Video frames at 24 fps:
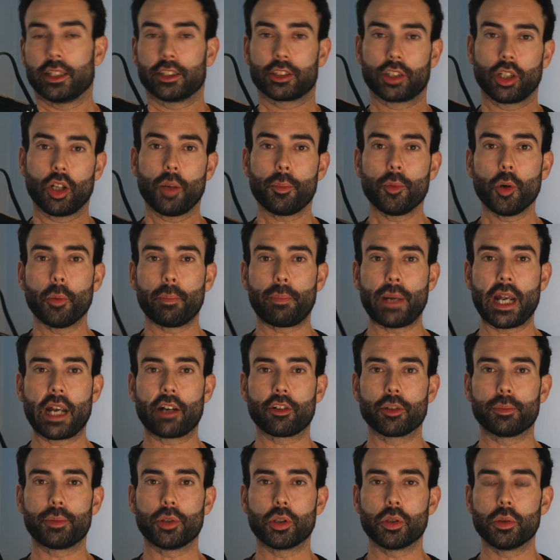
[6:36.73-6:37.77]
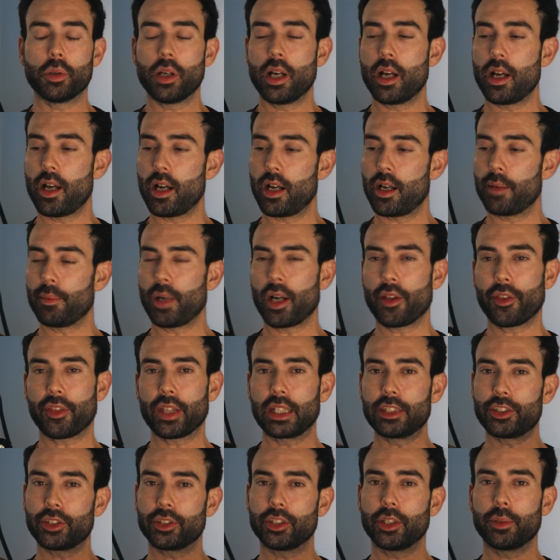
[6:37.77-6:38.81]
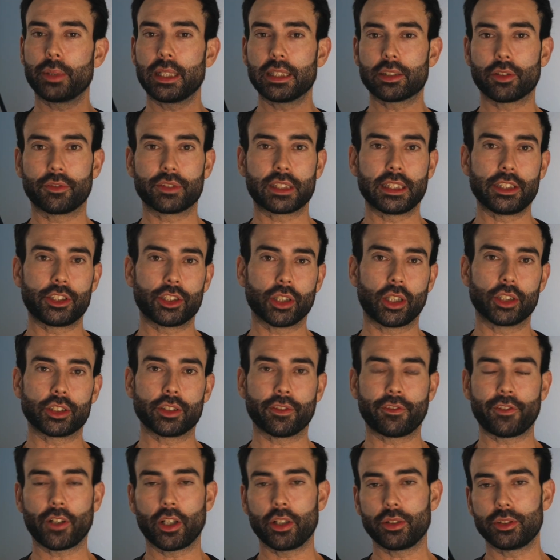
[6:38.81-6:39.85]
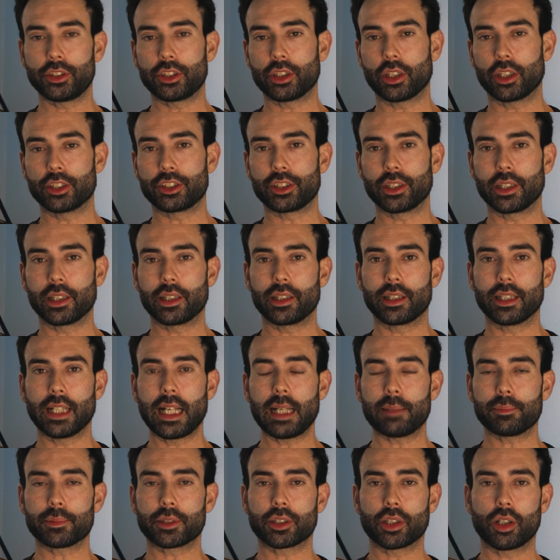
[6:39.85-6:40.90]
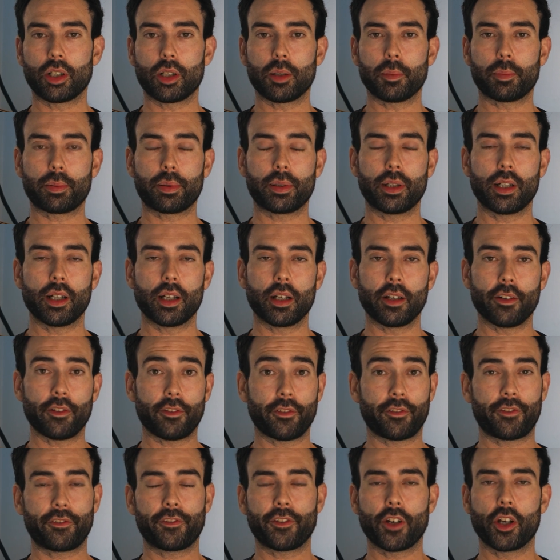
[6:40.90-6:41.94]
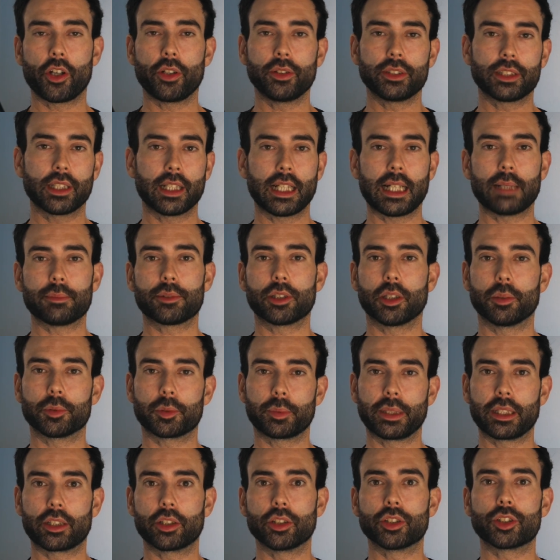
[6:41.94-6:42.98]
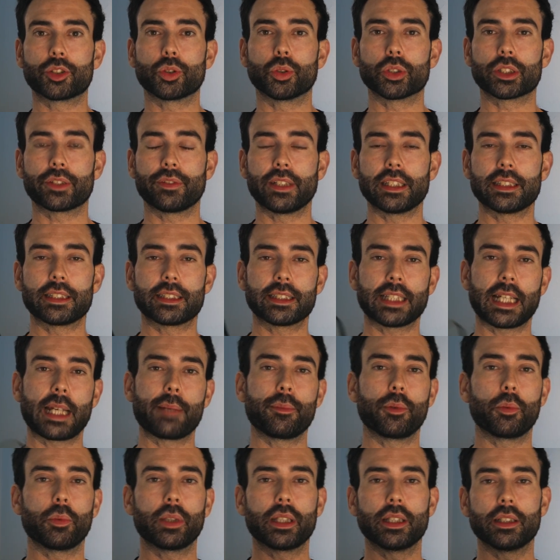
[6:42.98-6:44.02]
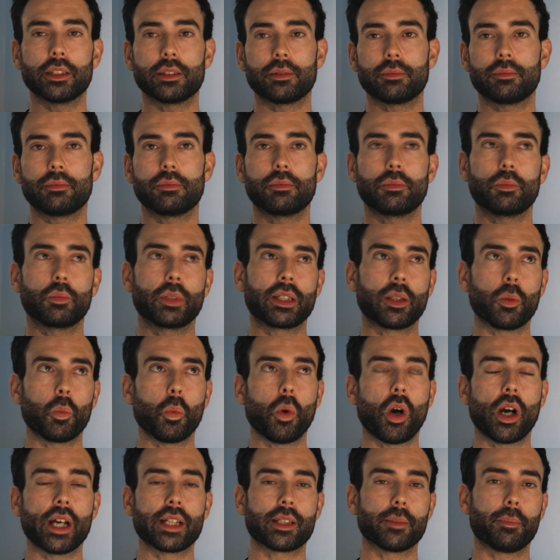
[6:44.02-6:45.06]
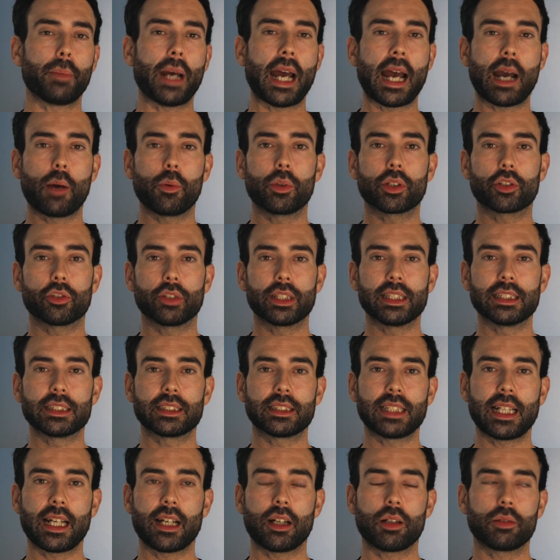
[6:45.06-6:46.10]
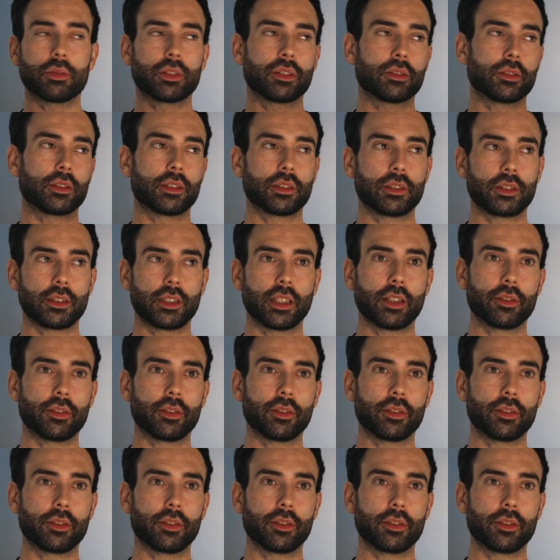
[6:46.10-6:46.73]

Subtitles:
more bearable. Other things you can do with this, obviously charge your phone, charge your laptop. Phones and laptops will be a good source of entertainment when the wider power grid is down.